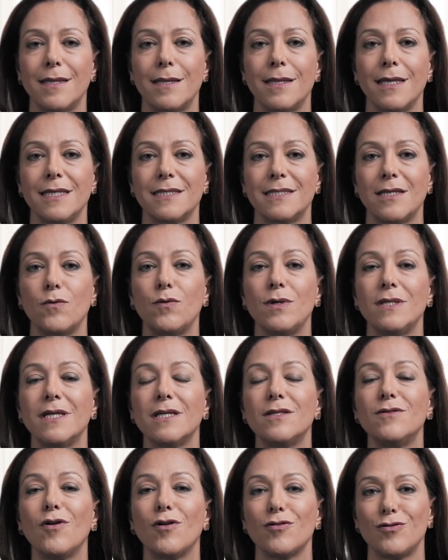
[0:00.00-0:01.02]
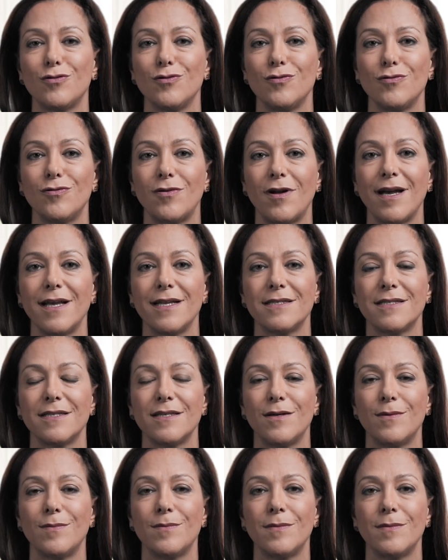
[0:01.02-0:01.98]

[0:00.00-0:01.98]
the things that we did not do right,